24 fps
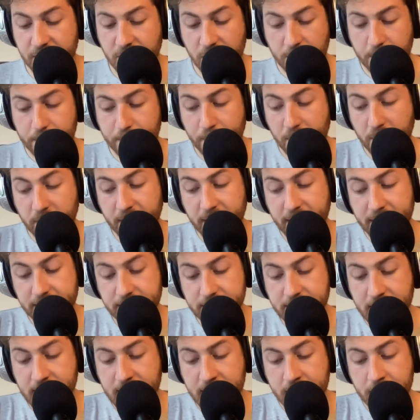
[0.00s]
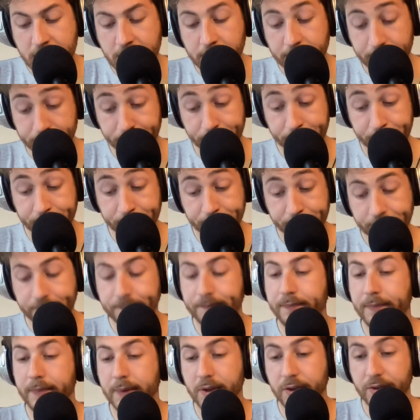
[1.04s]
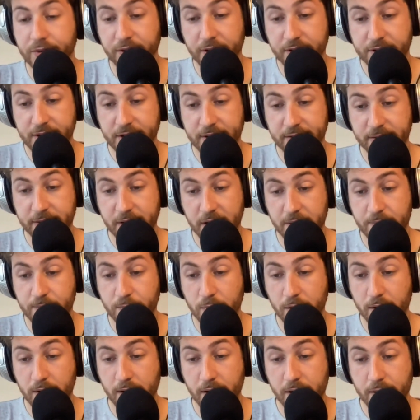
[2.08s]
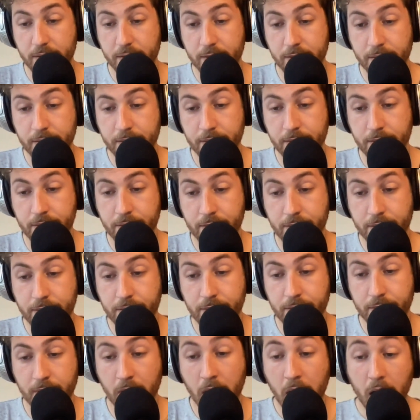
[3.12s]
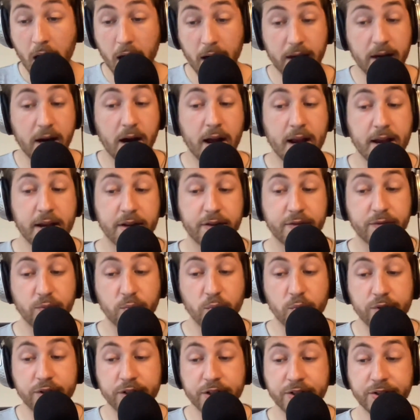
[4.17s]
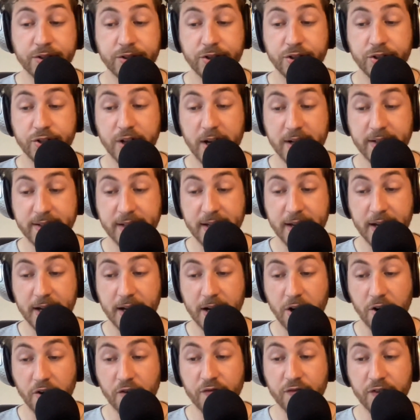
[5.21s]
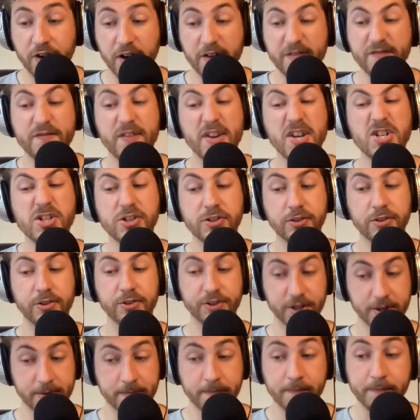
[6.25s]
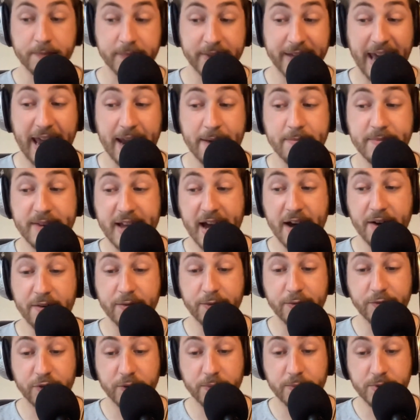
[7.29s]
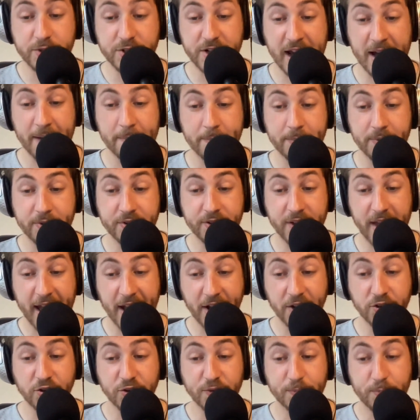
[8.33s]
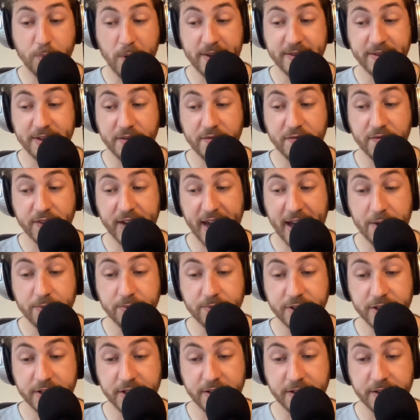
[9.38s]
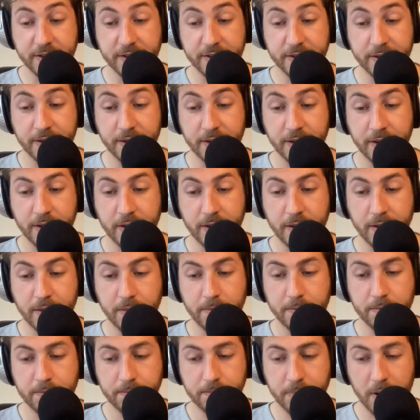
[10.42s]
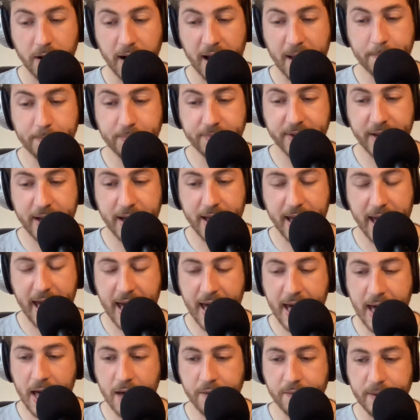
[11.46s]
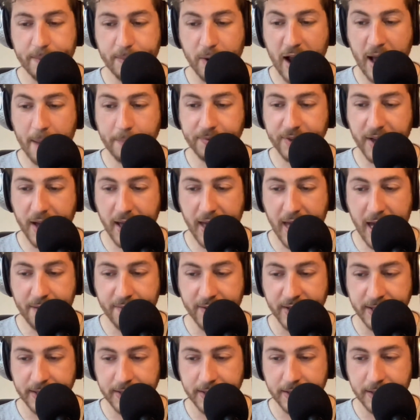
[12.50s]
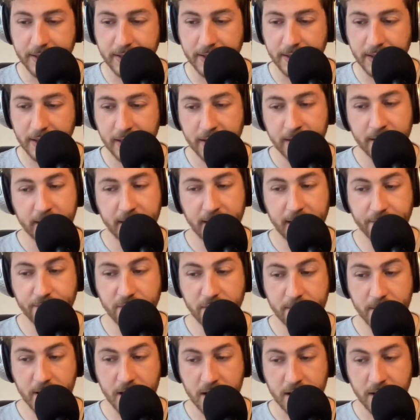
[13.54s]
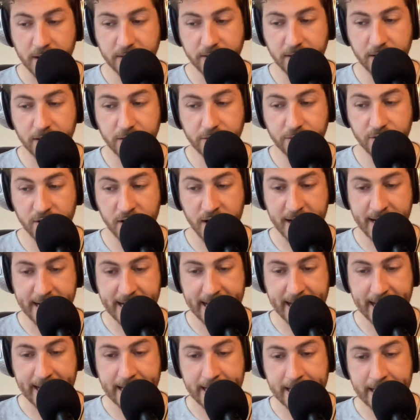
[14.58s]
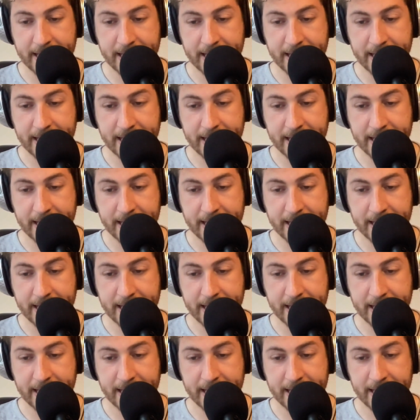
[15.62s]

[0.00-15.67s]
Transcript: in your pocket now, suggested Poirot. A kind of wooden shutter of officialdom came down from Japp's expressive countenance. Perhaps I have, and perhaps I haven't, he remarked dryly.